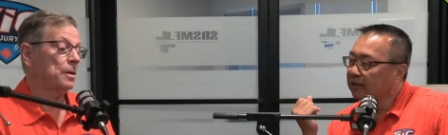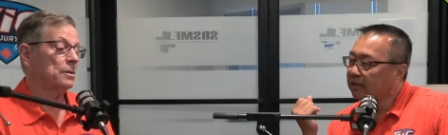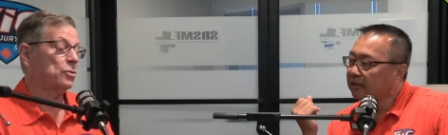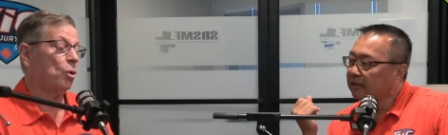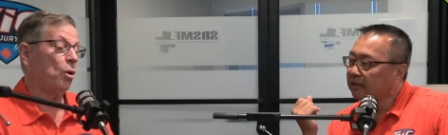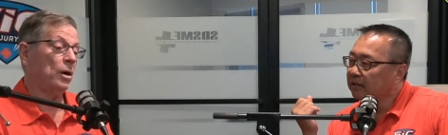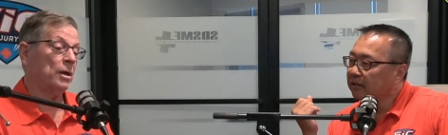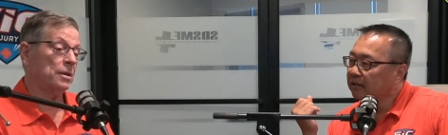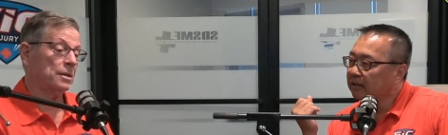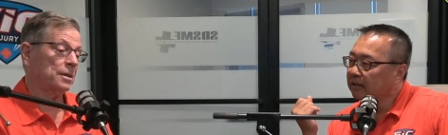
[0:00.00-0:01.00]

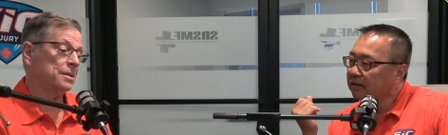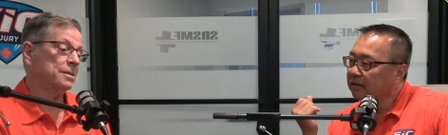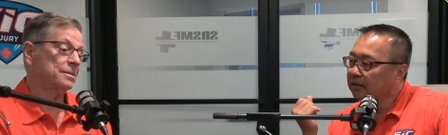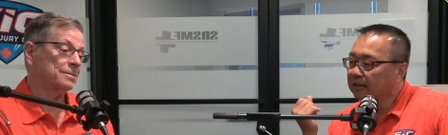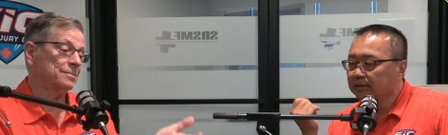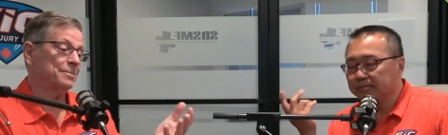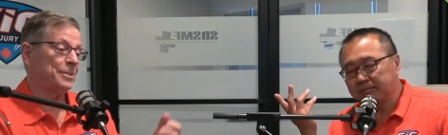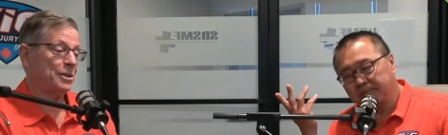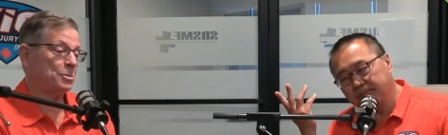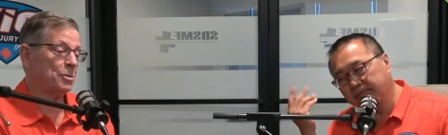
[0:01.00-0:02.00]
Speaker 1: Troy in
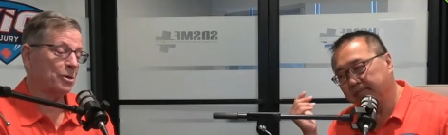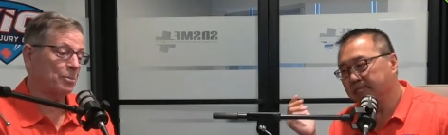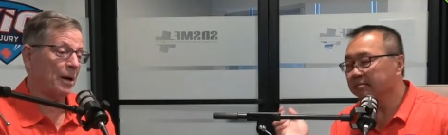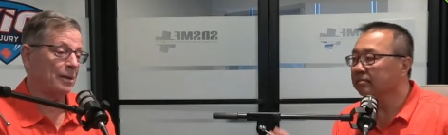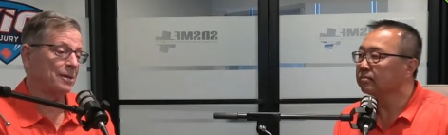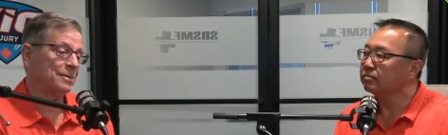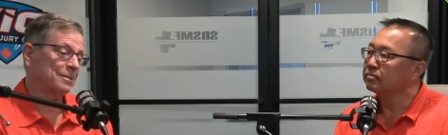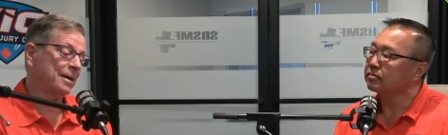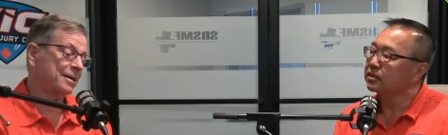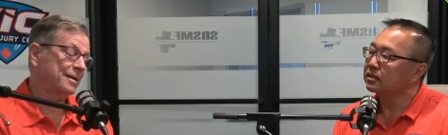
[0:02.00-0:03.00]
Pittsburgh, Paolo,
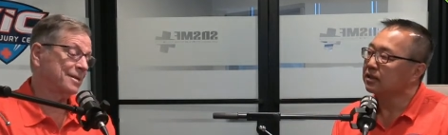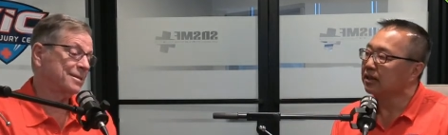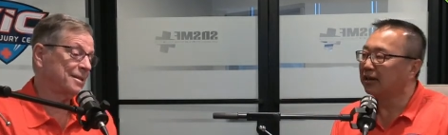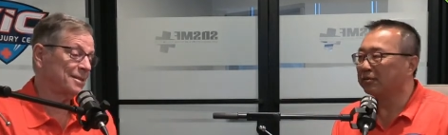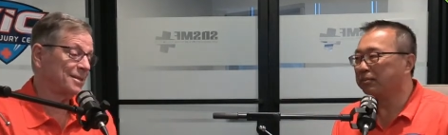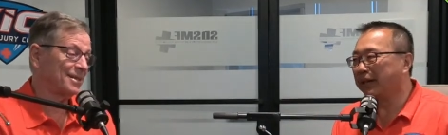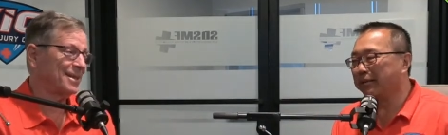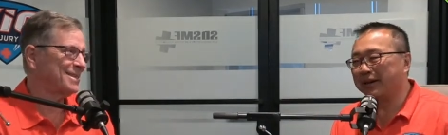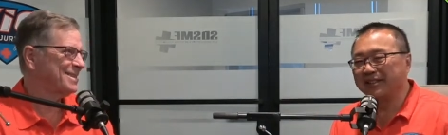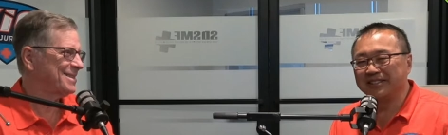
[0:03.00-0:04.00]
I can't oh, say oh, his
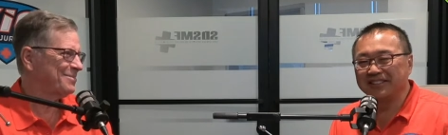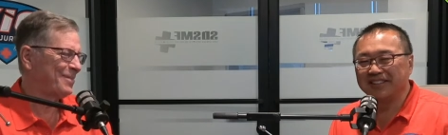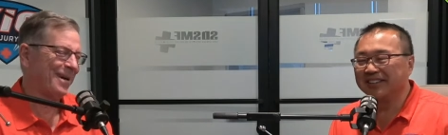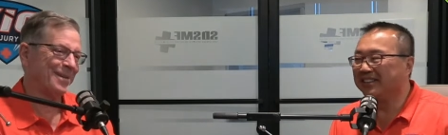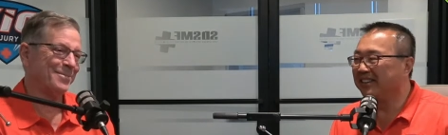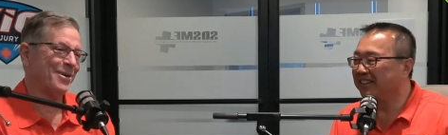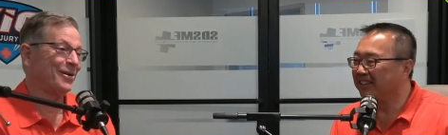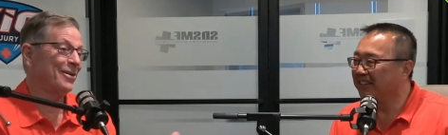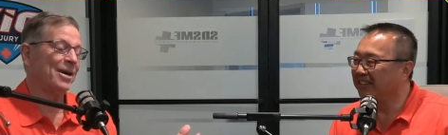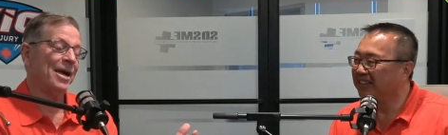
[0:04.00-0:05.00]
Polamalu, yeah.
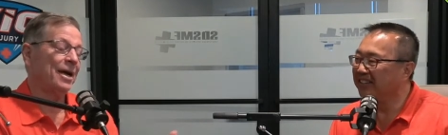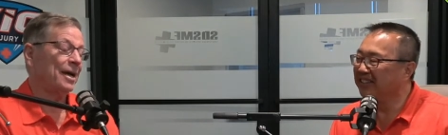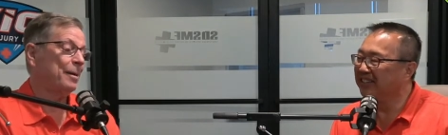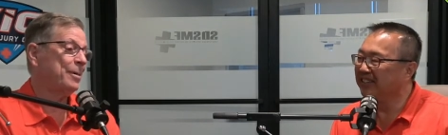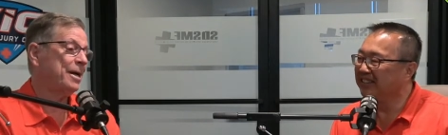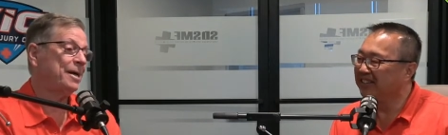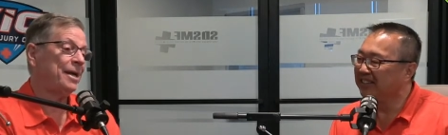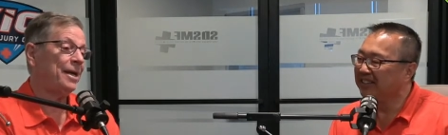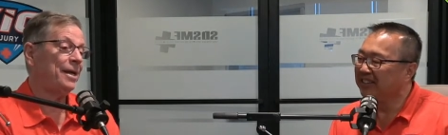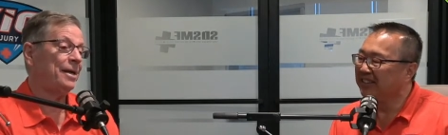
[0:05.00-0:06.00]
Polamalu. I mean,
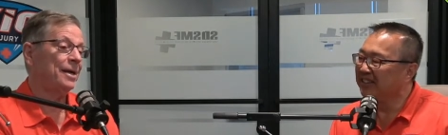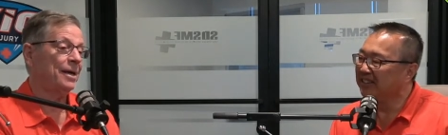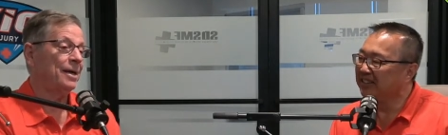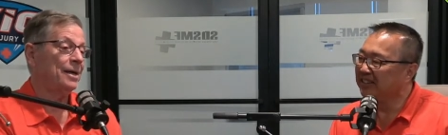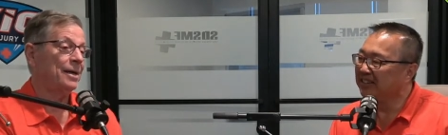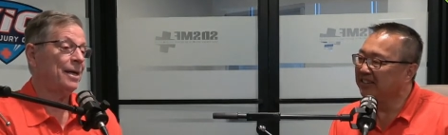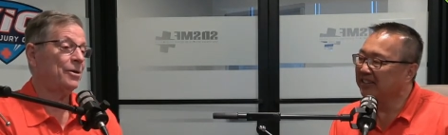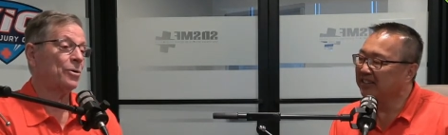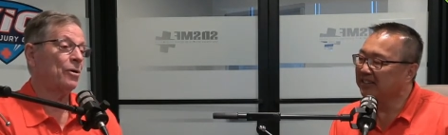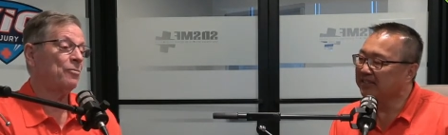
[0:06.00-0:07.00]
he he
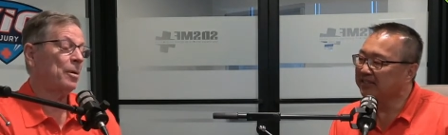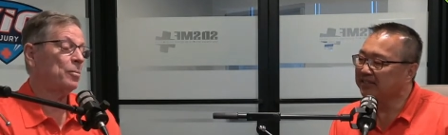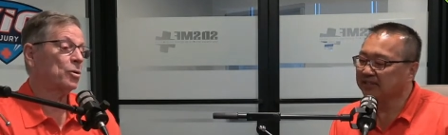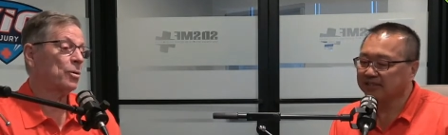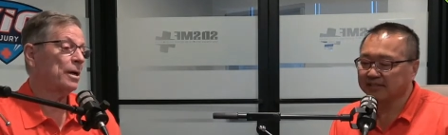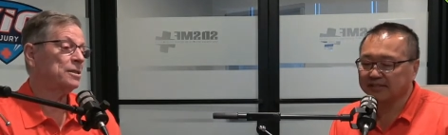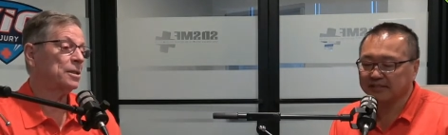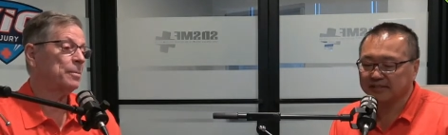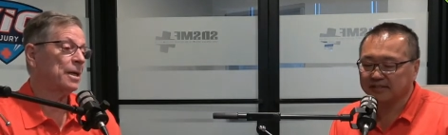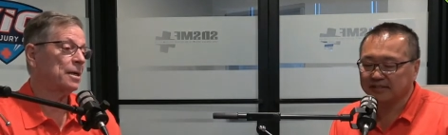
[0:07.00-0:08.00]
drove people
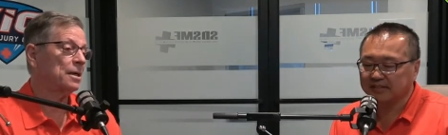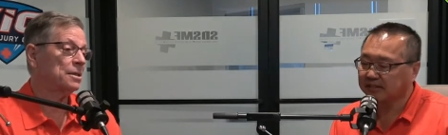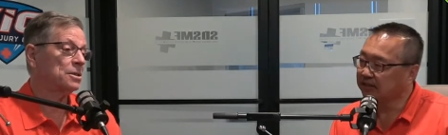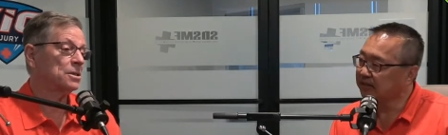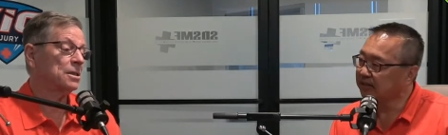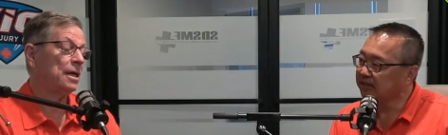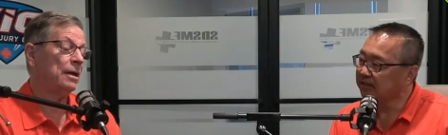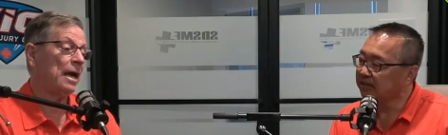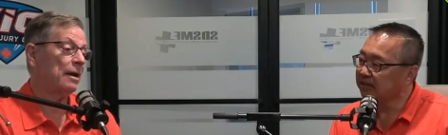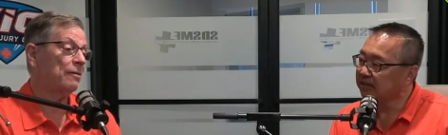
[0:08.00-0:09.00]
crazy because
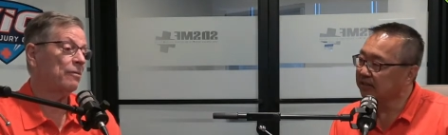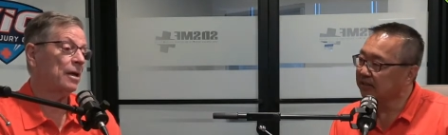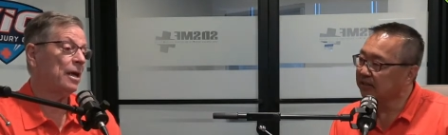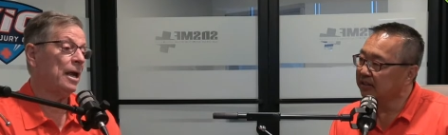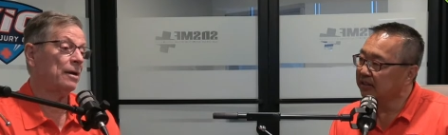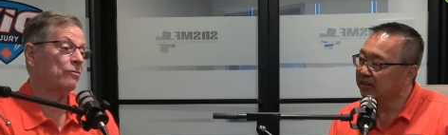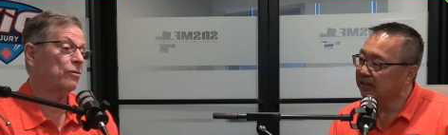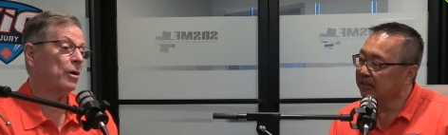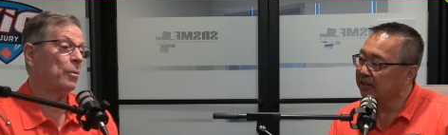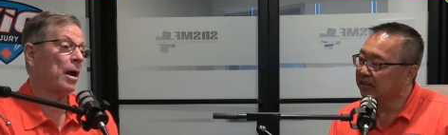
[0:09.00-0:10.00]
he had a, he had a
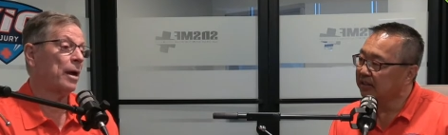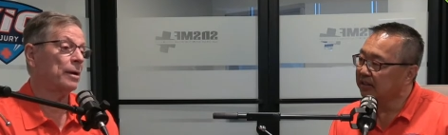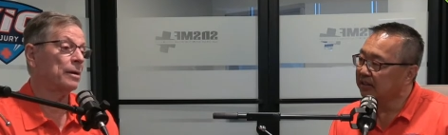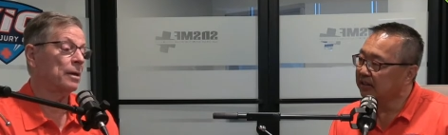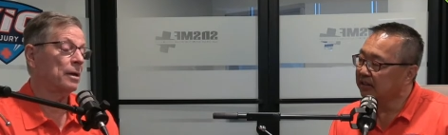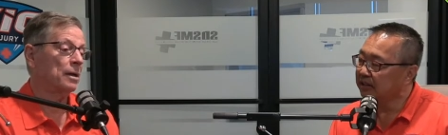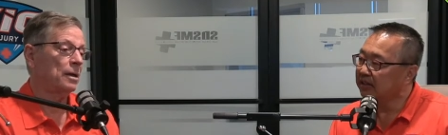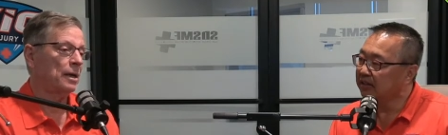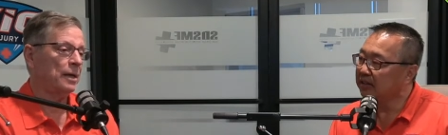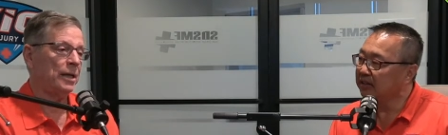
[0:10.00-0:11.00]
free reign
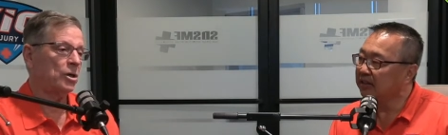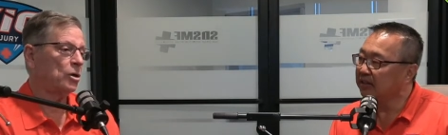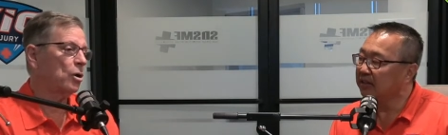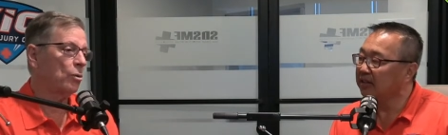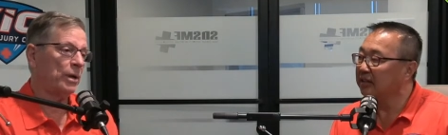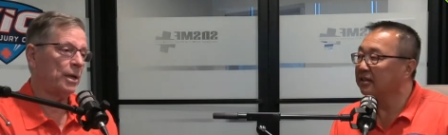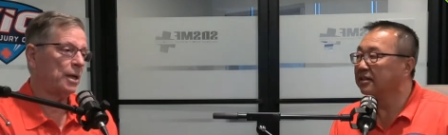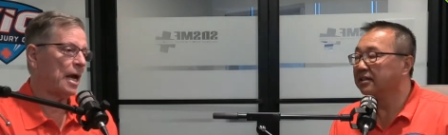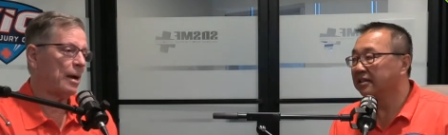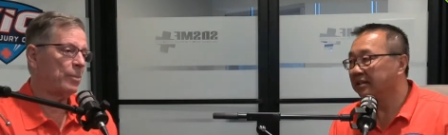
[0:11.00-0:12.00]
and he could go any
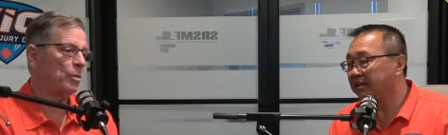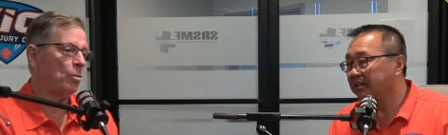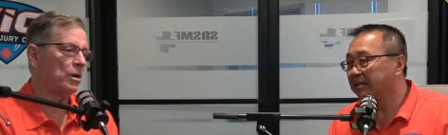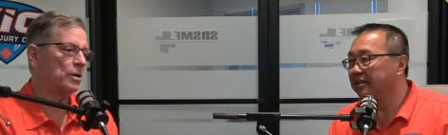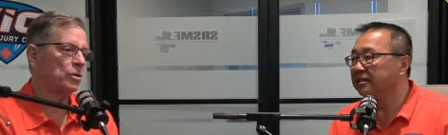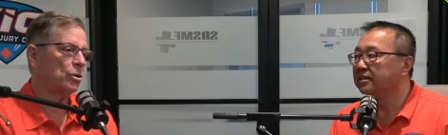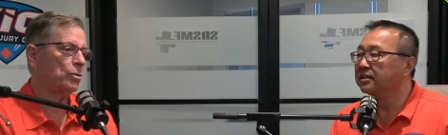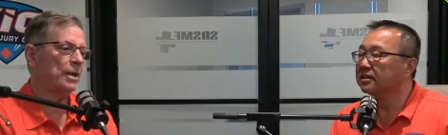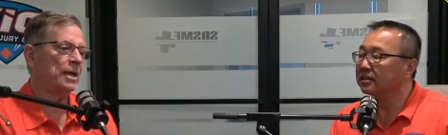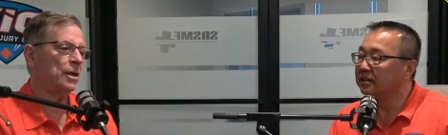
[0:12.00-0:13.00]
gap he wanted
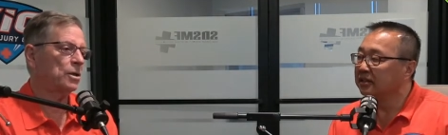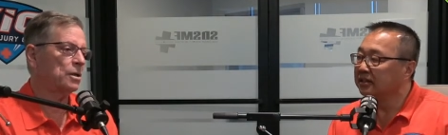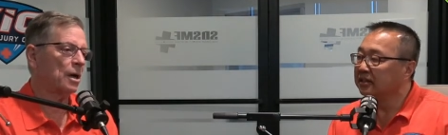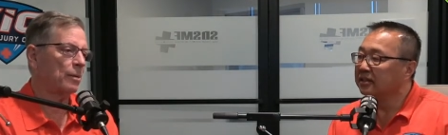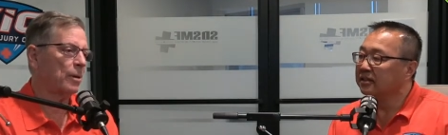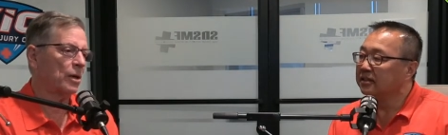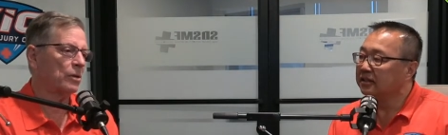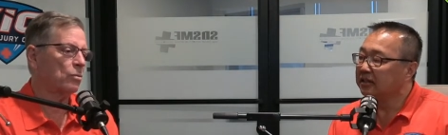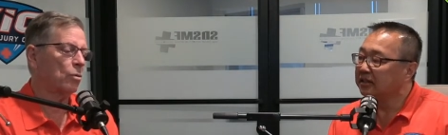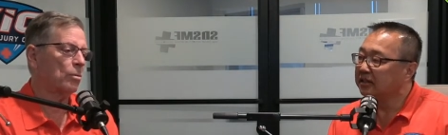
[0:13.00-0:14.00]
to, and he could time out
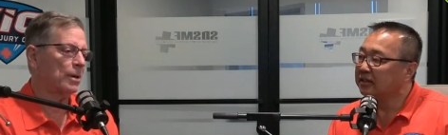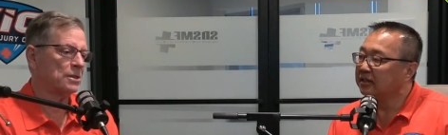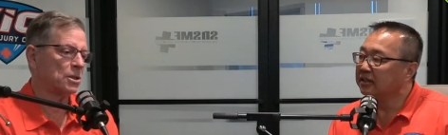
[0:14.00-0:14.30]
the quarterback's